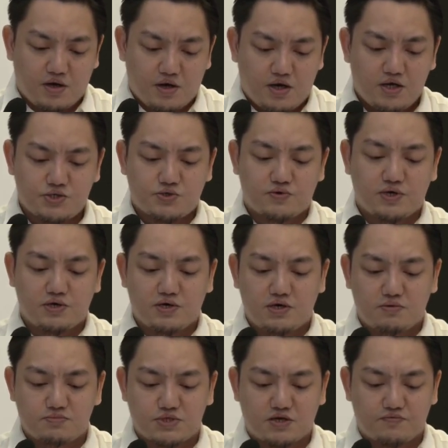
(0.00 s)
He surrendered
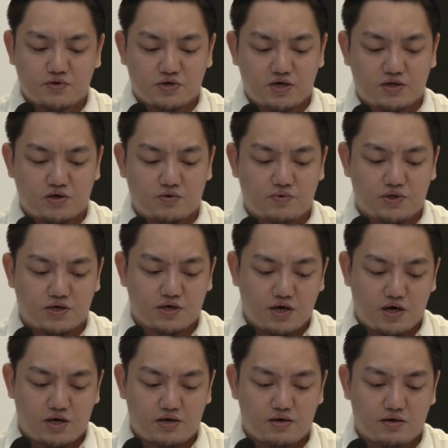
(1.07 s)
himself together with a
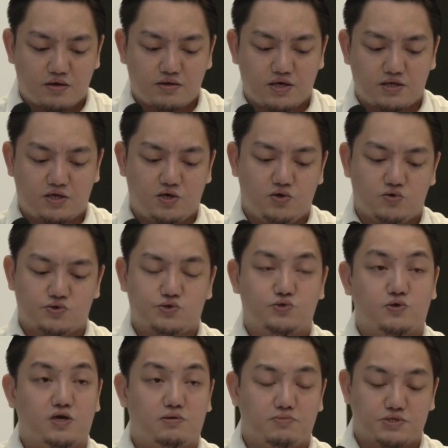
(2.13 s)
gun that he used to
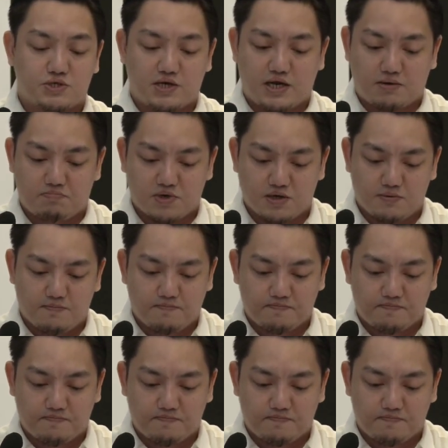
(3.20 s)
kill Mr. Lapid.